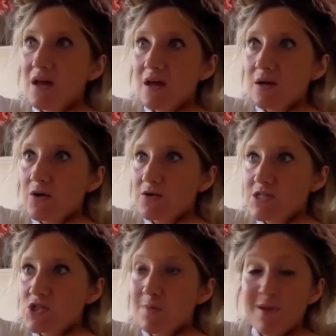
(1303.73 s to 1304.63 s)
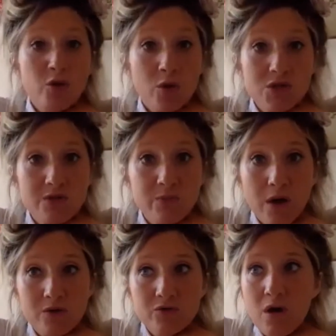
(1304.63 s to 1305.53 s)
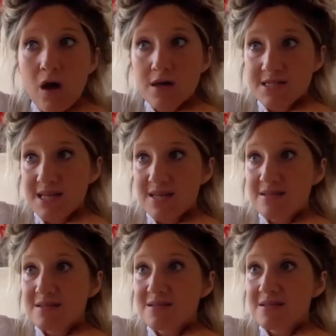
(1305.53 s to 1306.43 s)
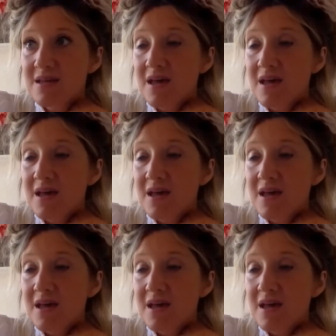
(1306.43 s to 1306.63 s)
Also, lots of wild grasses,